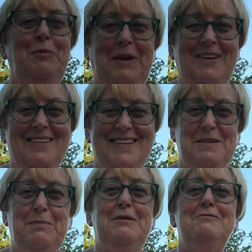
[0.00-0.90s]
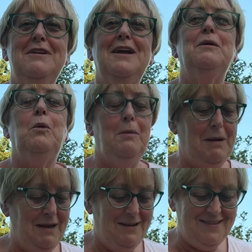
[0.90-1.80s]
because it's been really warm
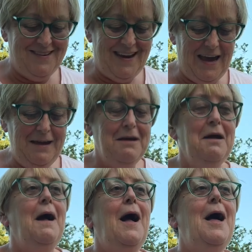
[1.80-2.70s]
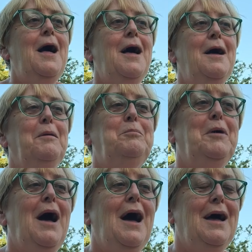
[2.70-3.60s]
here today, uh,
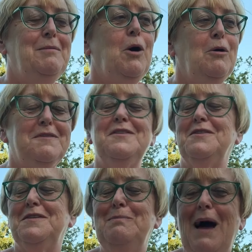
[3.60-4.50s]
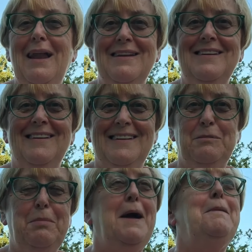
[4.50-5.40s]
but I'm also smiling a
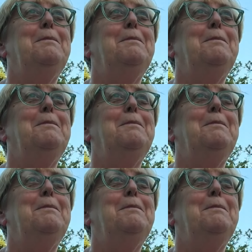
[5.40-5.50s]
little bit